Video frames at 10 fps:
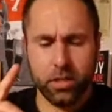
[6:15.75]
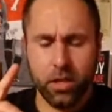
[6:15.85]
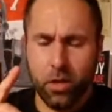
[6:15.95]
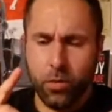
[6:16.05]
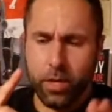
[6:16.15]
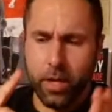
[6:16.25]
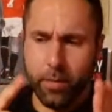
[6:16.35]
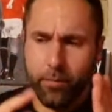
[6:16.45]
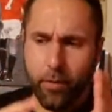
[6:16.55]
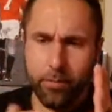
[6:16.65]
and we
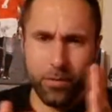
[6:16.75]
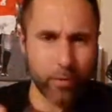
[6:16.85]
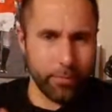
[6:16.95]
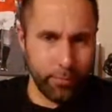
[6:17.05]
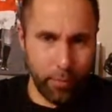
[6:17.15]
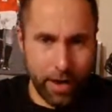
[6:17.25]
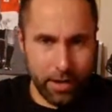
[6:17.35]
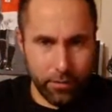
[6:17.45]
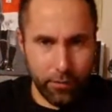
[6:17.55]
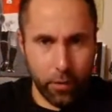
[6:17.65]
get problems with
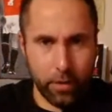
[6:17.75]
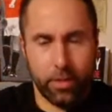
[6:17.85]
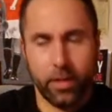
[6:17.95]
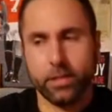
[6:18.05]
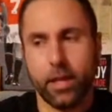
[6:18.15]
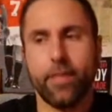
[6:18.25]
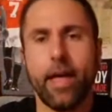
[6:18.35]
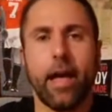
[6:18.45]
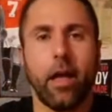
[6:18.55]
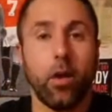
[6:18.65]
brain fog and things like
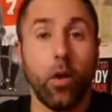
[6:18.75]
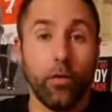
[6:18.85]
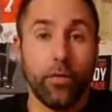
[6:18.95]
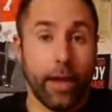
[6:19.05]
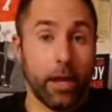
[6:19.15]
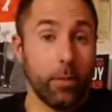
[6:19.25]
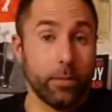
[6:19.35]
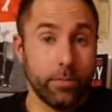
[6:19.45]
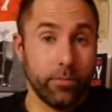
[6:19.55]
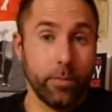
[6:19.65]
that. A lot of that
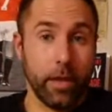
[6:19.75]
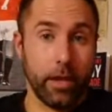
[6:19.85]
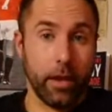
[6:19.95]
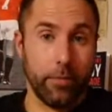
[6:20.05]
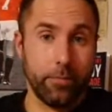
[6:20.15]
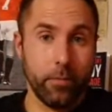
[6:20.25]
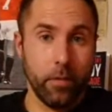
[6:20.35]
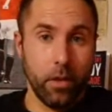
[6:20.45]
comes in from their gut.